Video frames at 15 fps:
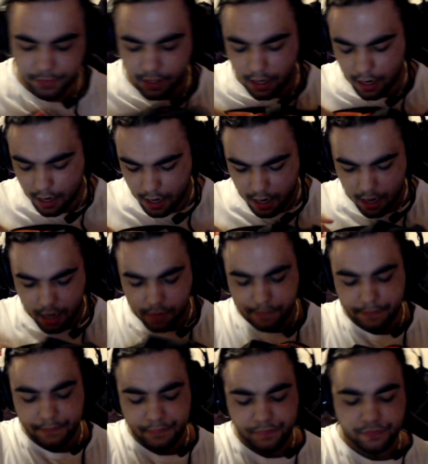
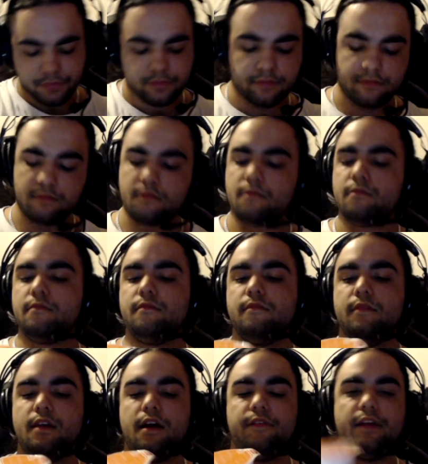
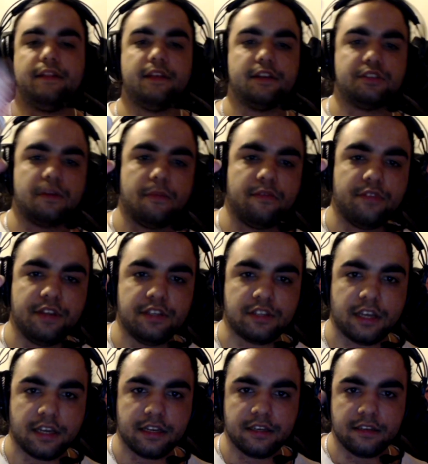and then like some of these
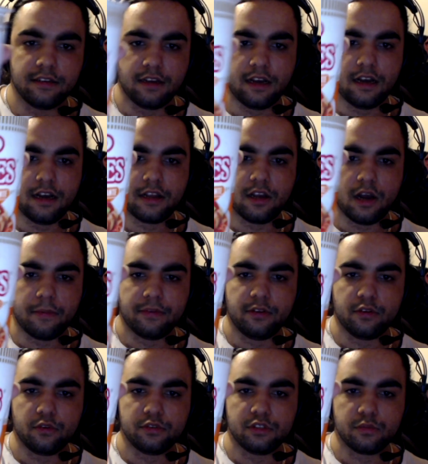like cup
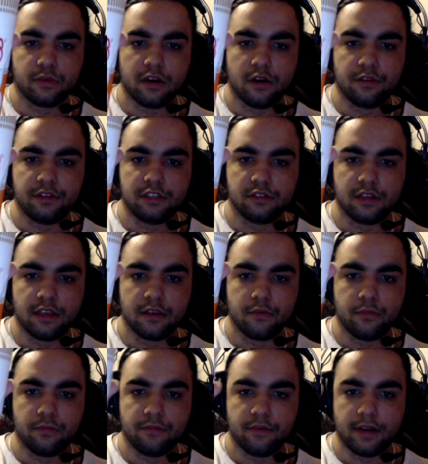noodles as well, and these like
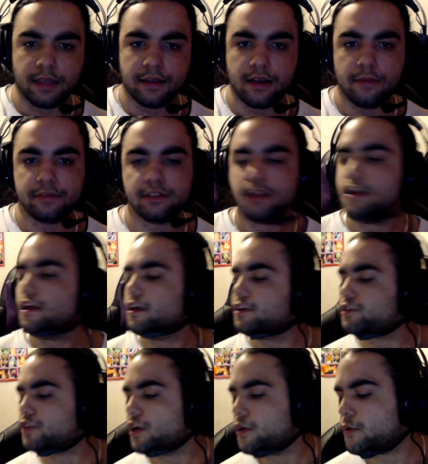cups.
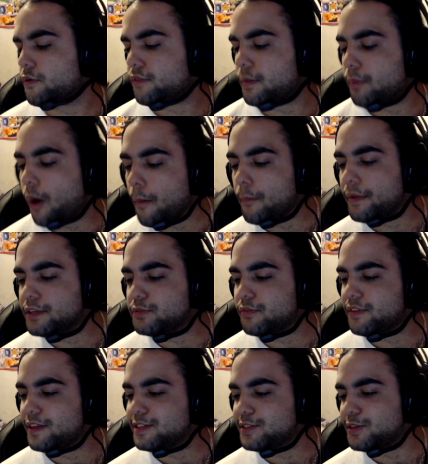So the problem is with
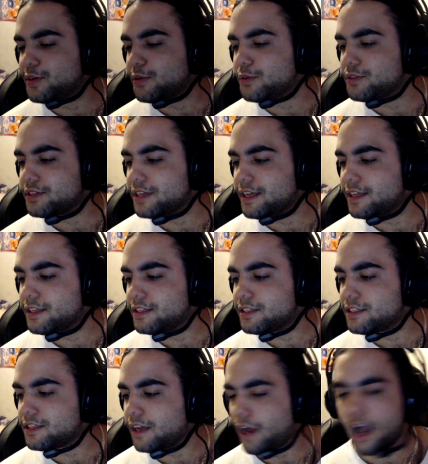these noodles
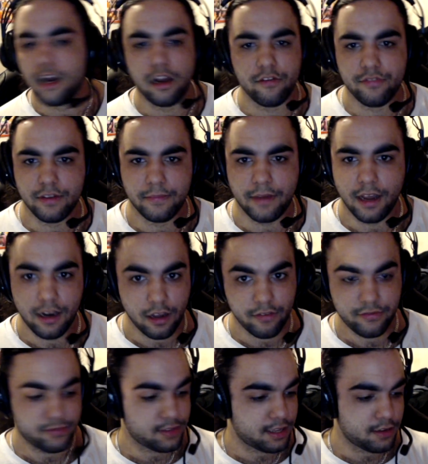is like I love them. I love
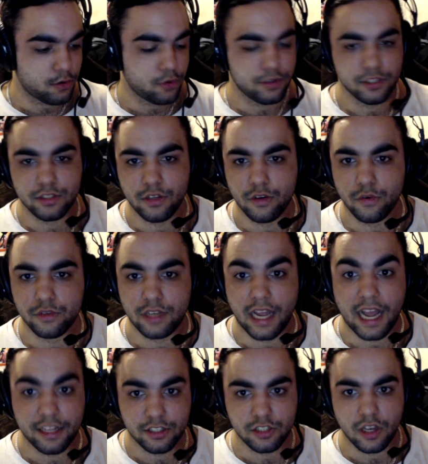like all these noodles. I
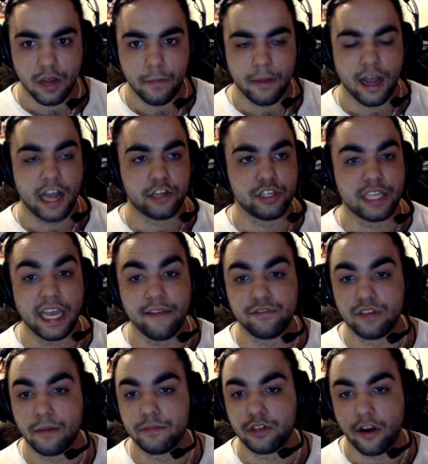actually gave
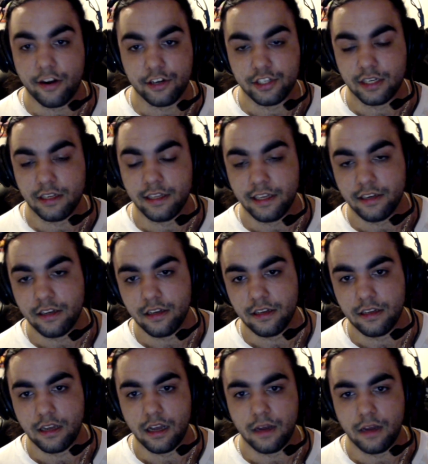some to RJ and Alina
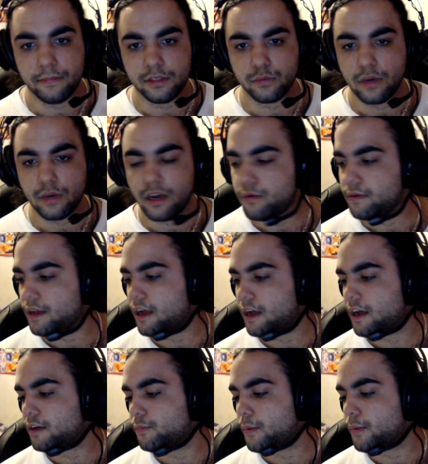as well
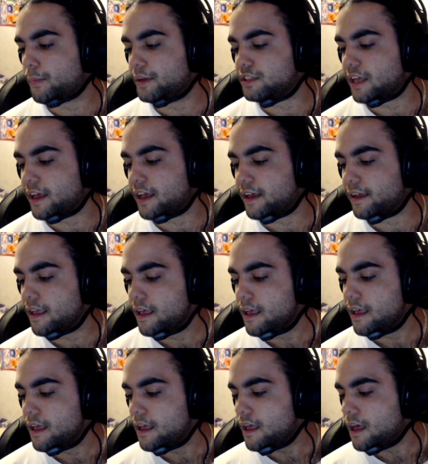when we were staying.
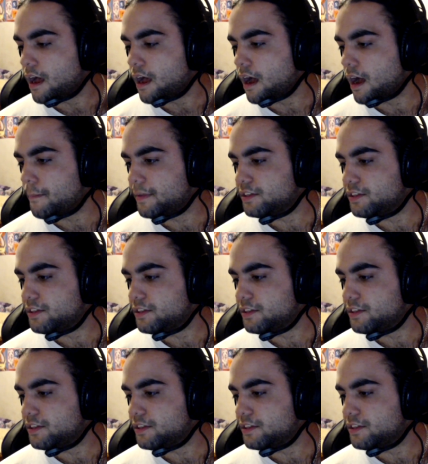It's